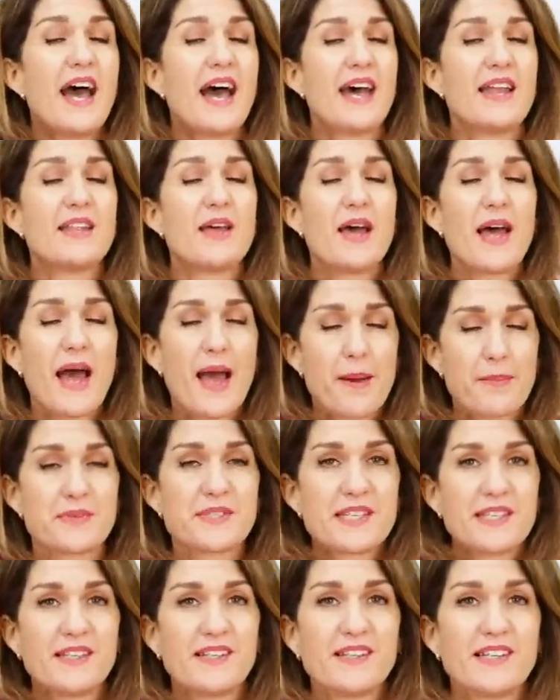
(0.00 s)
and
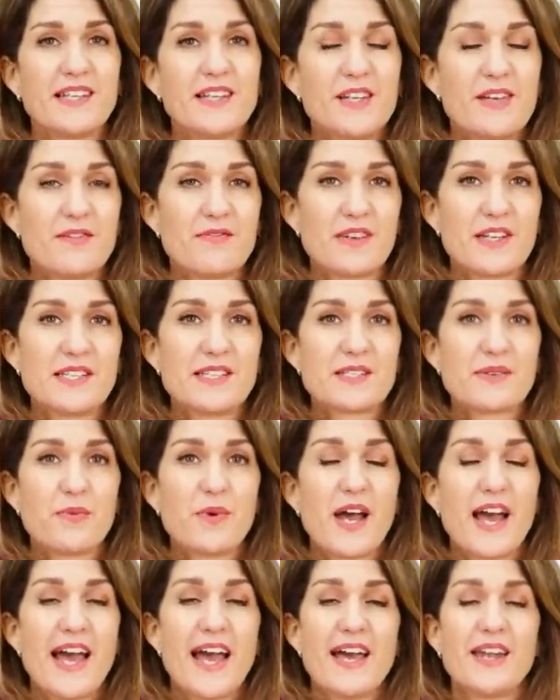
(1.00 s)
absolutely lovely to
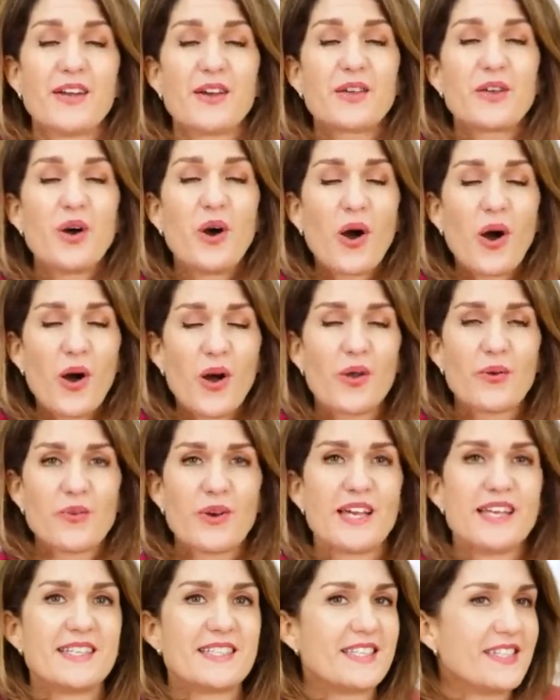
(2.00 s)
wear, and I can't
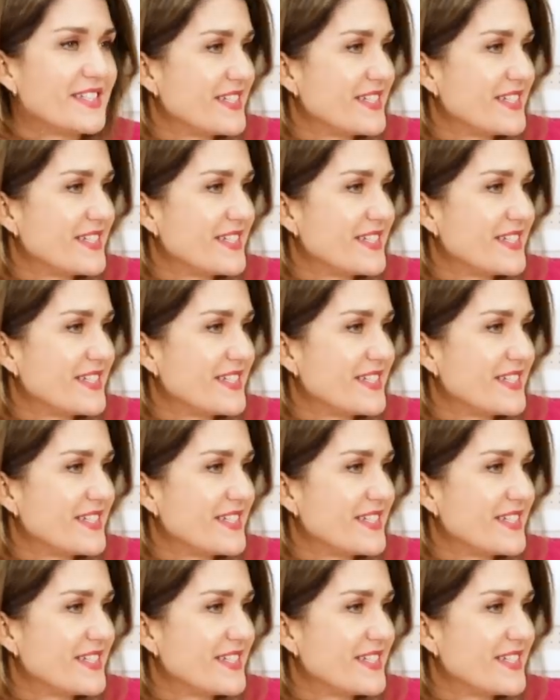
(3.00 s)
wait to